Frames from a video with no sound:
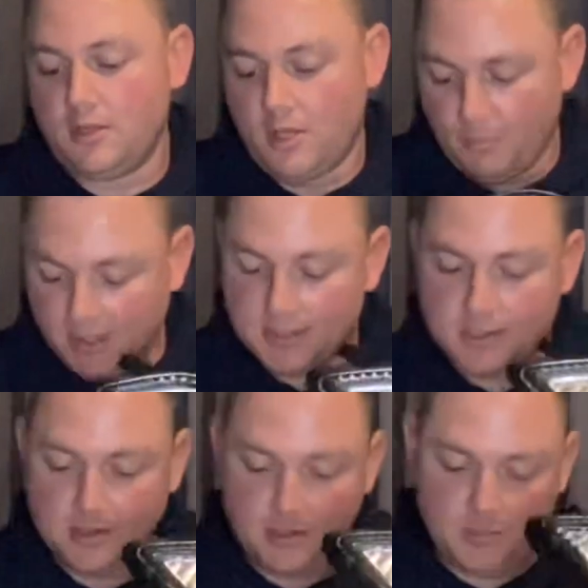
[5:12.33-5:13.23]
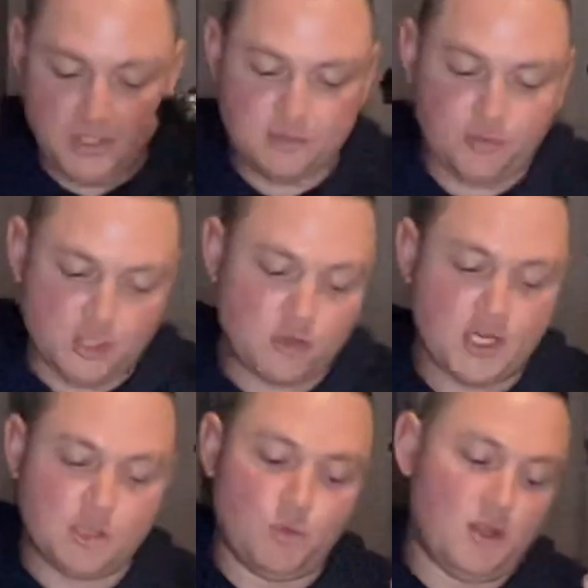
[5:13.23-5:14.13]
The biggest
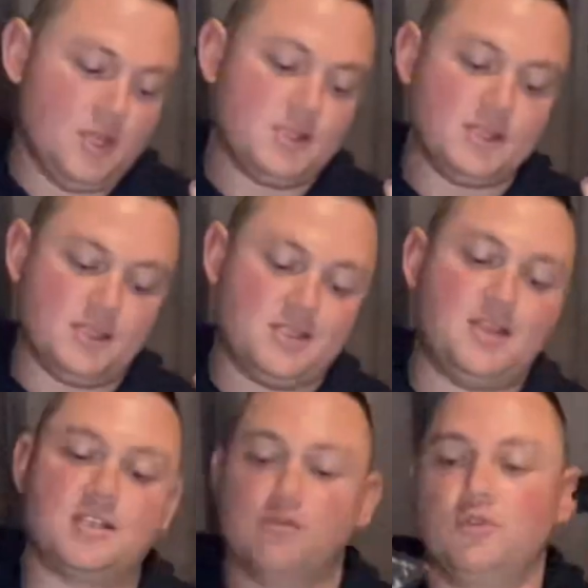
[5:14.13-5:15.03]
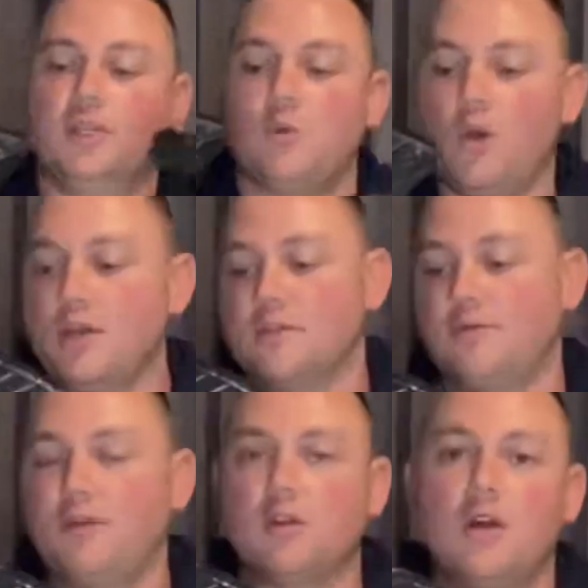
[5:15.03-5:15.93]
frustration with this is it doesn't really work as a
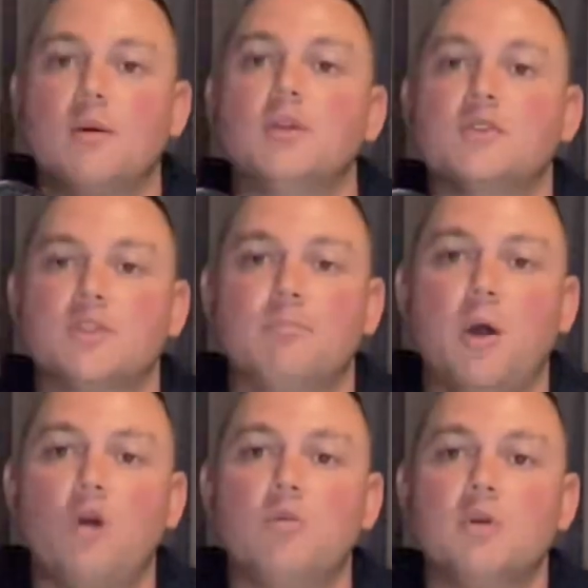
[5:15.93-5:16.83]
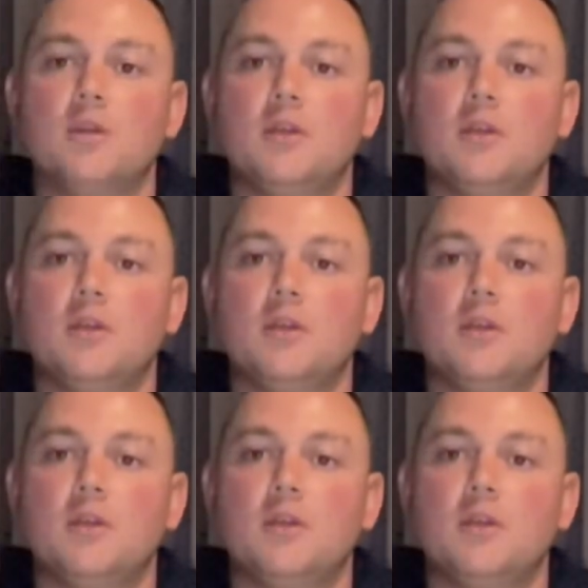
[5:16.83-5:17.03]
fog light because the bulb